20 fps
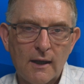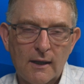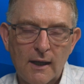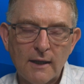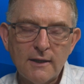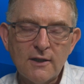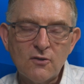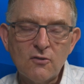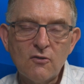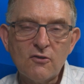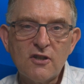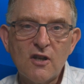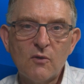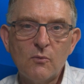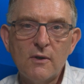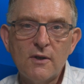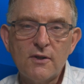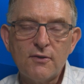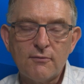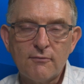And it's also
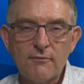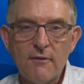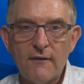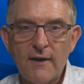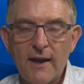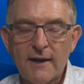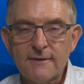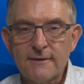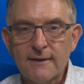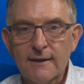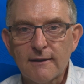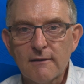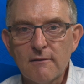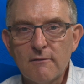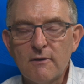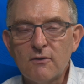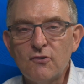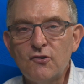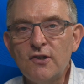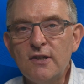worth reflecting
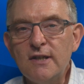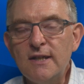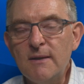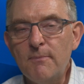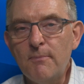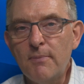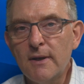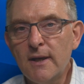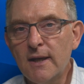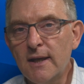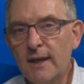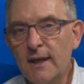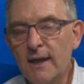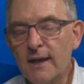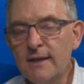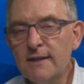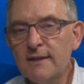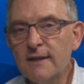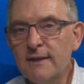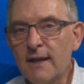that GDP
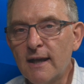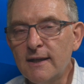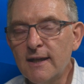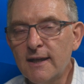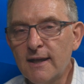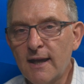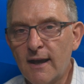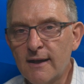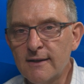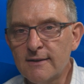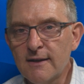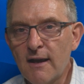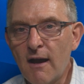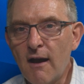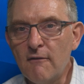is in any case